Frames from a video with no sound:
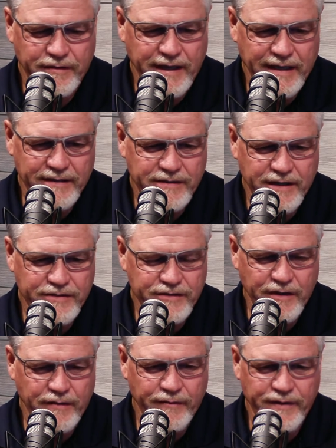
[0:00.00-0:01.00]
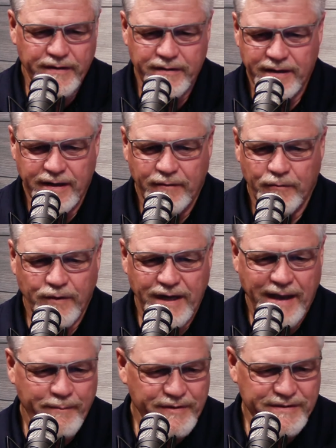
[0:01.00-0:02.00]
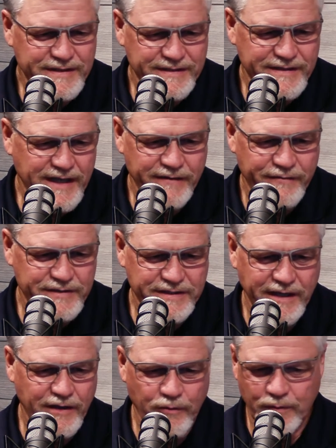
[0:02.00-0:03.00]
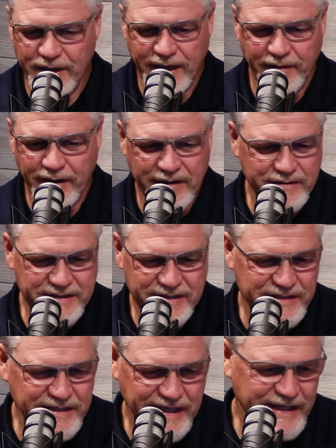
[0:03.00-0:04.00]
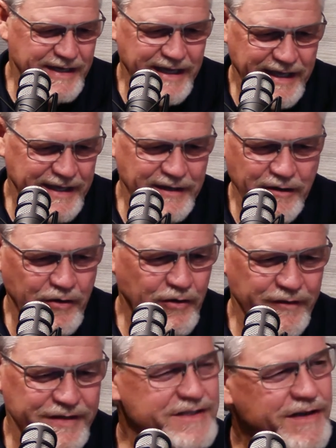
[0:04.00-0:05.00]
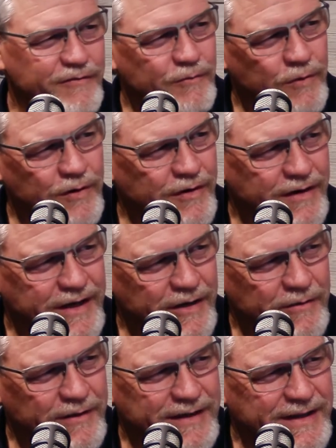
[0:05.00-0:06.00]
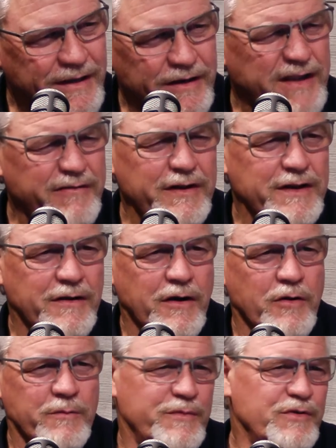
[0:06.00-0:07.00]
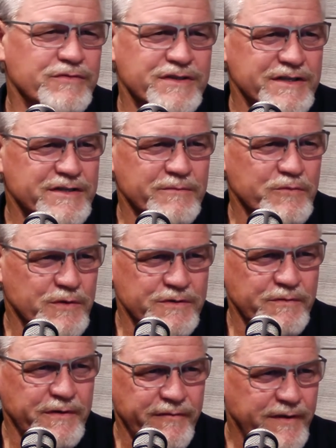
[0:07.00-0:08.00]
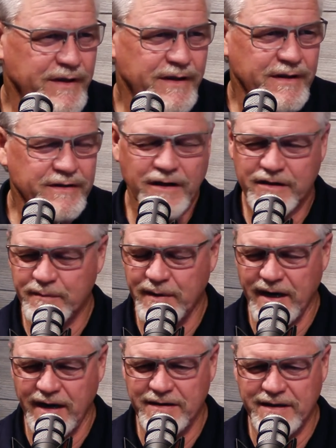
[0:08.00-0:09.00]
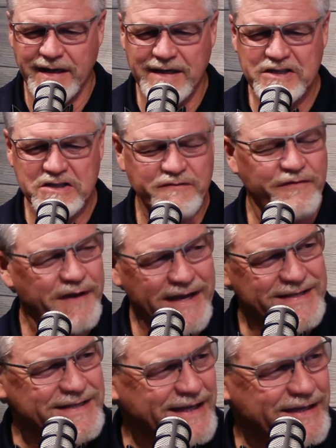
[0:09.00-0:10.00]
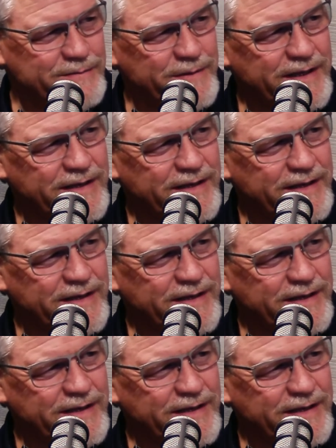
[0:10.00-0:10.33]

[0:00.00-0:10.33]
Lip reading: can't touch, you know, what happens inside of a cell, how does this DNA and all this stuff work? You know, even our immune systems, which we've talked about, it just fascinates me.